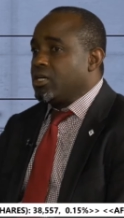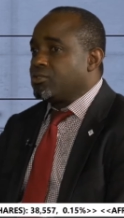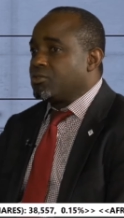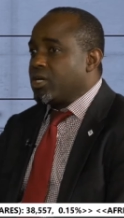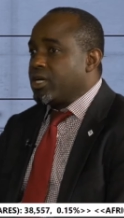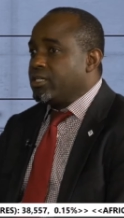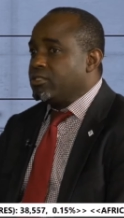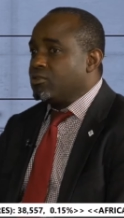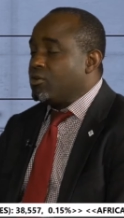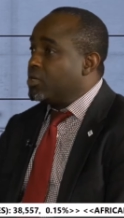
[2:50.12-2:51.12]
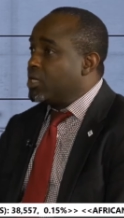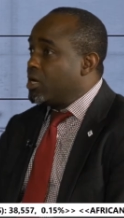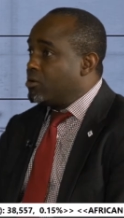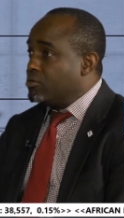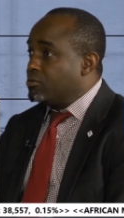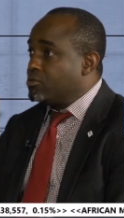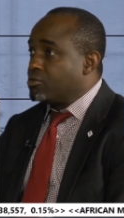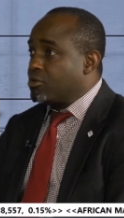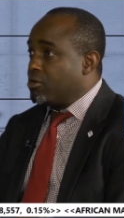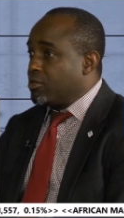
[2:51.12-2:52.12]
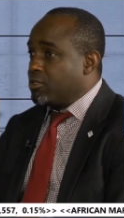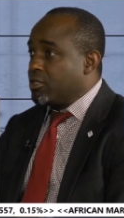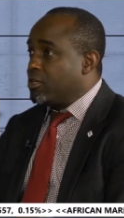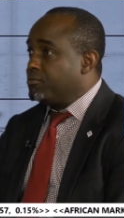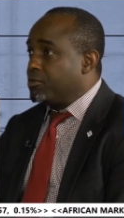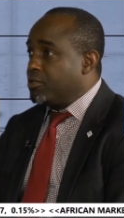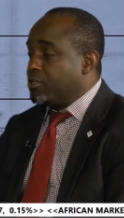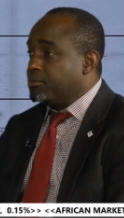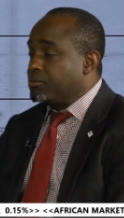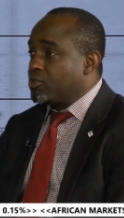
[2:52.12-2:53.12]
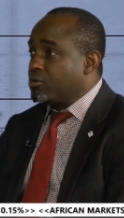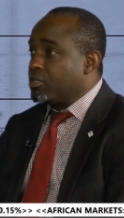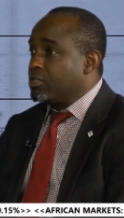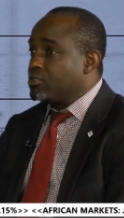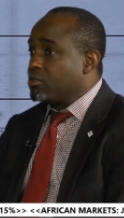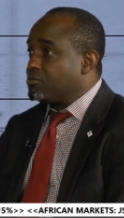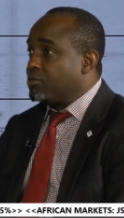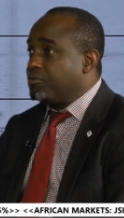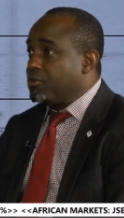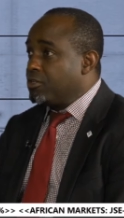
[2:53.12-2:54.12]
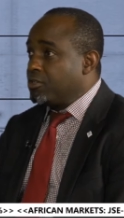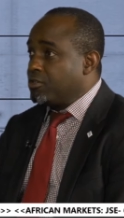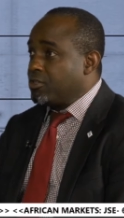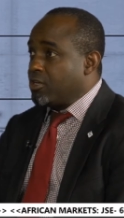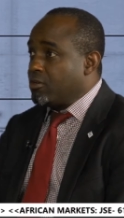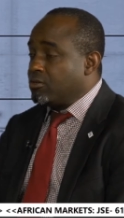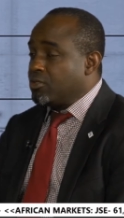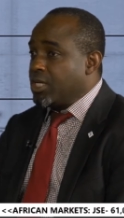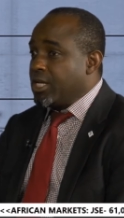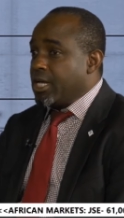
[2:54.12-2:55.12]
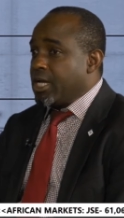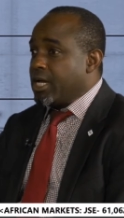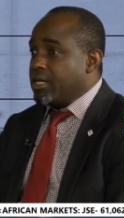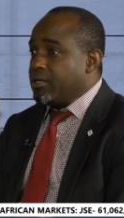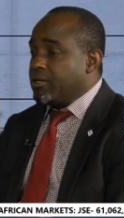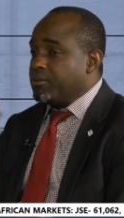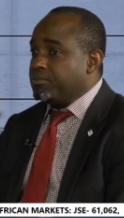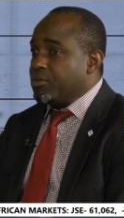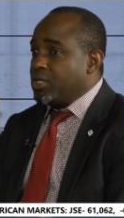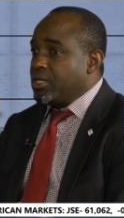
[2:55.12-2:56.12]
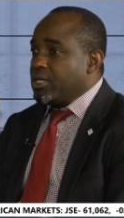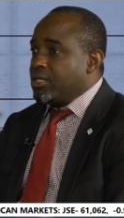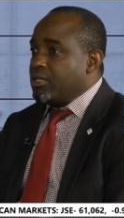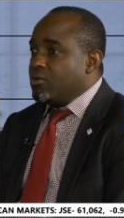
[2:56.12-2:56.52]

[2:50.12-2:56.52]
trying on their own, struggling every day. Okay, they search for funding on their own. And the